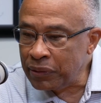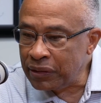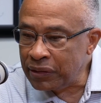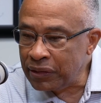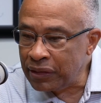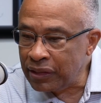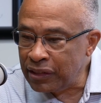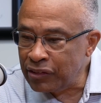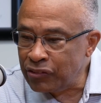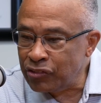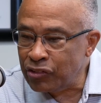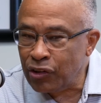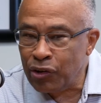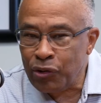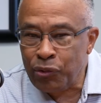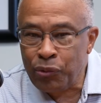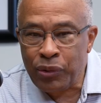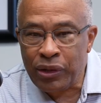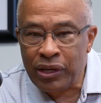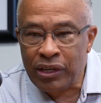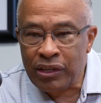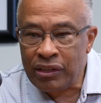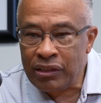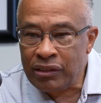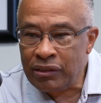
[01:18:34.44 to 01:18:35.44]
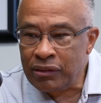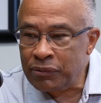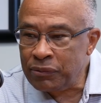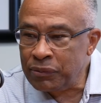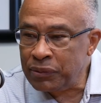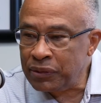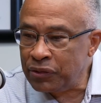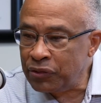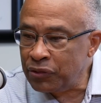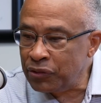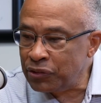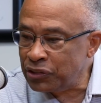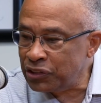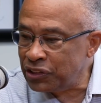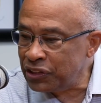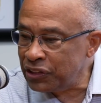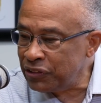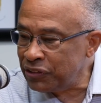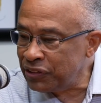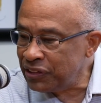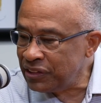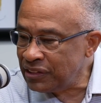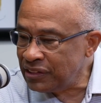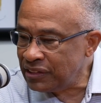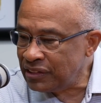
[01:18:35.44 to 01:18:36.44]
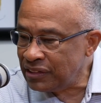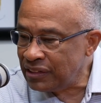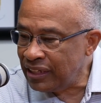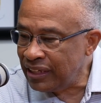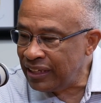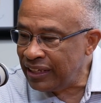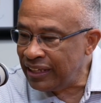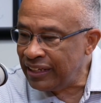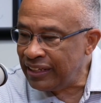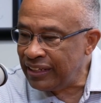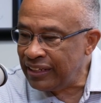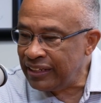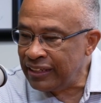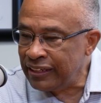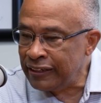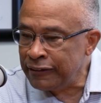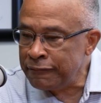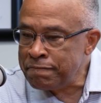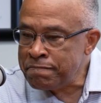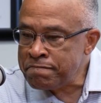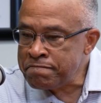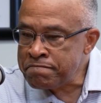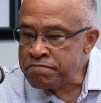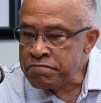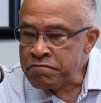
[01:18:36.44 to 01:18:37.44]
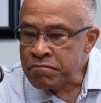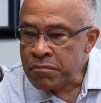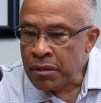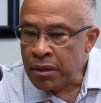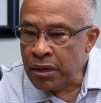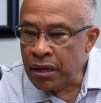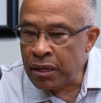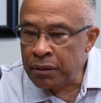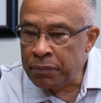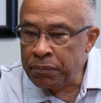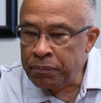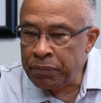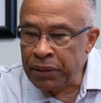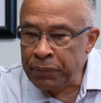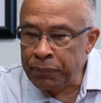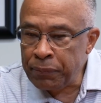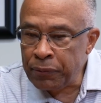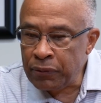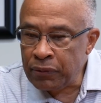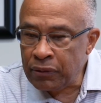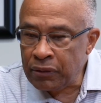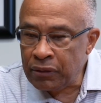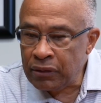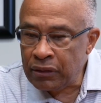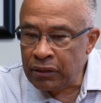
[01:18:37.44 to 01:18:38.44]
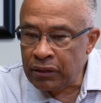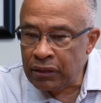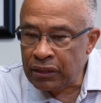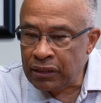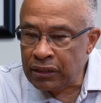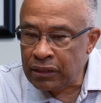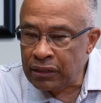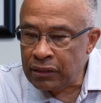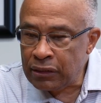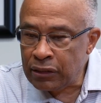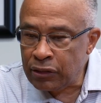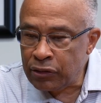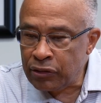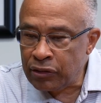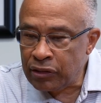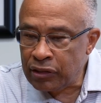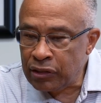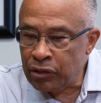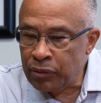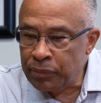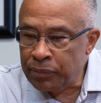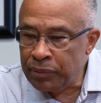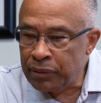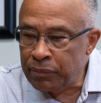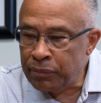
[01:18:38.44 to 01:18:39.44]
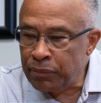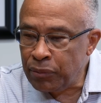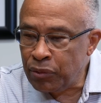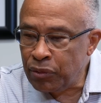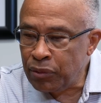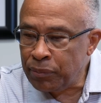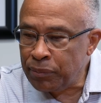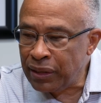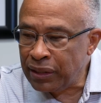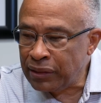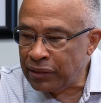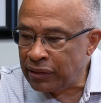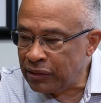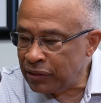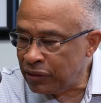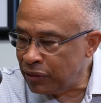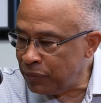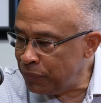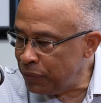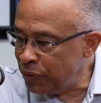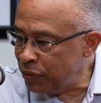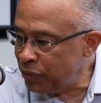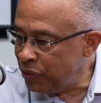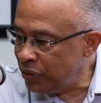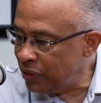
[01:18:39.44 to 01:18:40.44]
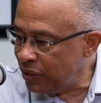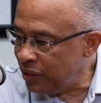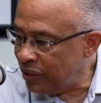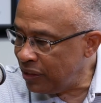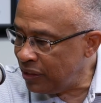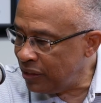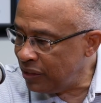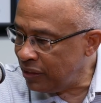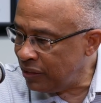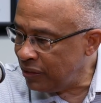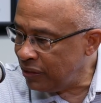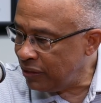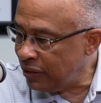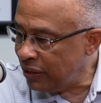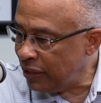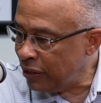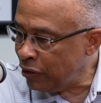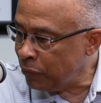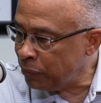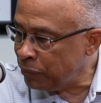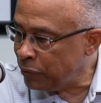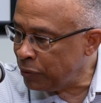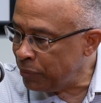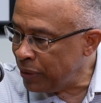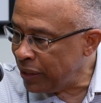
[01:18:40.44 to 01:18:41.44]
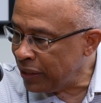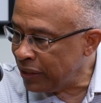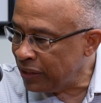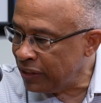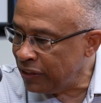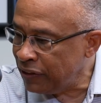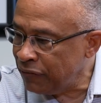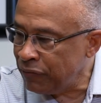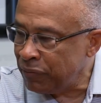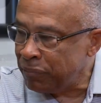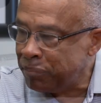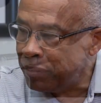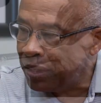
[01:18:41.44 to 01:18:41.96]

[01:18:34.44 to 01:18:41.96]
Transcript: things go well with your series and people learn a little bit more about their community and help to make it even